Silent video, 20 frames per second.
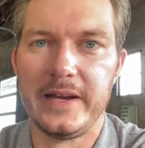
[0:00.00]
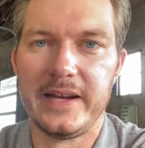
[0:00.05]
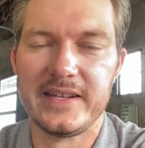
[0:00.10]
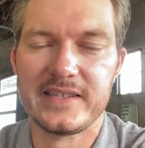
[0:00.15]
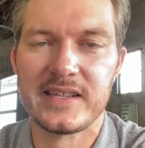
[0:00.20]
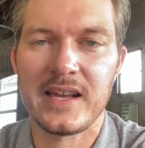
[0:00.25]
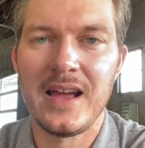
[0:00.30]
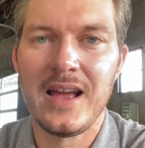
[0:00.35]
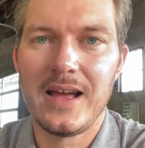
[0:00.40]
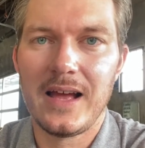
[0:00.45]

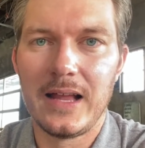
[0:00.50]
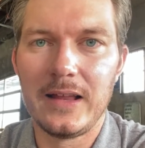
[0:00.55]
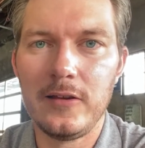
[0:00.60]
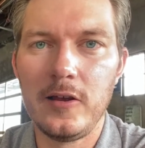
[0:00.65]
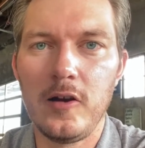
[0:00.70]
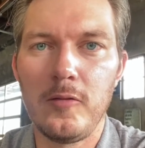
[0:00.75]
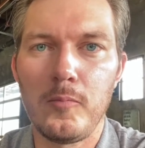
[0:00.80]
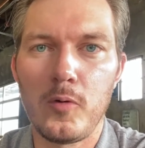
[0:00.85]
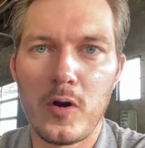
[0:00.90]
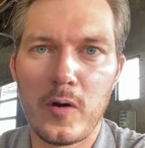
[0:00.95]
It's a
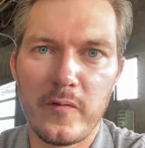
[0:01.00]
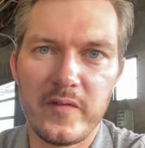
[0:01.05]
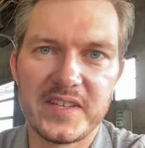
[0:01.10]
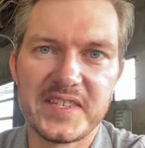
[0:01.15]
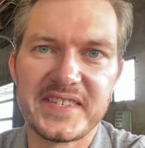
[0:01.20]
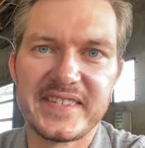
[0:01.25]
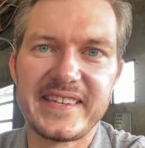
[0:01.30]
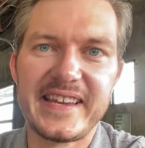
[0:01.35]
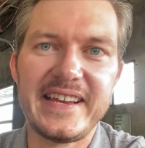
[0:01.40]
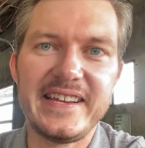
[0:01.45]
little more of a
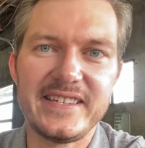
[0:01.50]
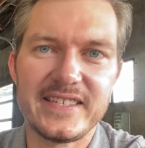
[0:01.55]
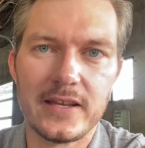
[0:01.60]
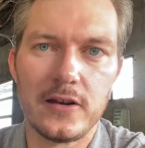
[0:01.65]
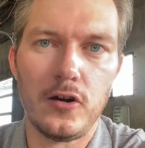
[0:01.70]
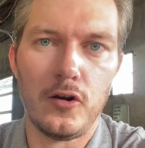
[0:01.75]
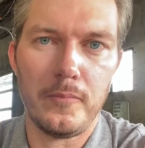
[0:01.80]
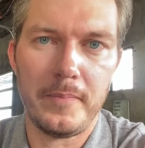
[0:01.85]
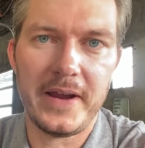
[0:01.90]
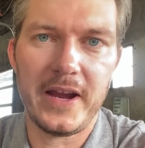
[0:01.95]

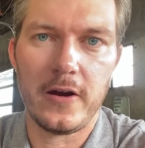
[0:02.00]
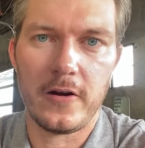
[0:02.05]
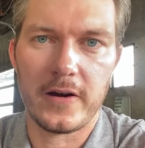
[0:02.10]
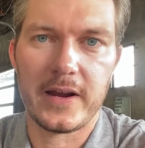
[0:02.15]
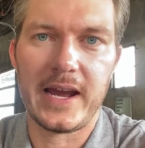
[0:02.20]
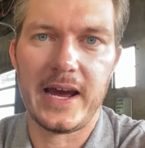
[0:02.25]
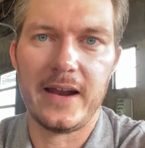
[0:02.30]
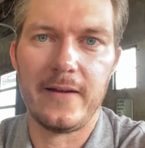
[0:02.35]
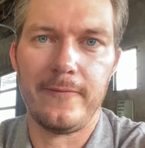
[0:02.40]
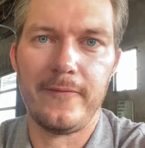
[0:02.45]
seasonal beer
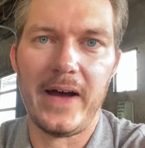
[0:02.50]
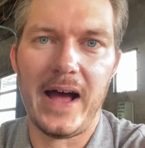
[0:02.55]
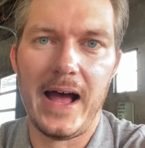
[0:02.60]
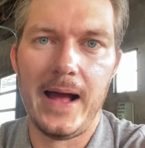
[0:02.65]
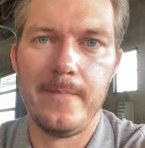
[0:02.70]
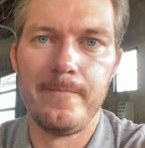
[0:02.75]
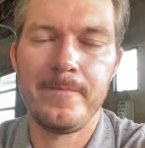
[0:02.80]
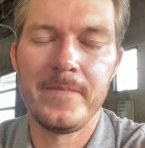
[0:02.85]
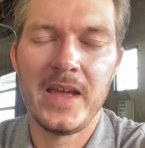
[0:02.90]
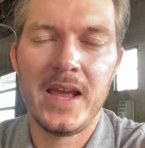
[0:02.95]
kind of
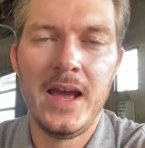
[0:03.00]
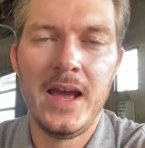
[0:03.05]
vibe.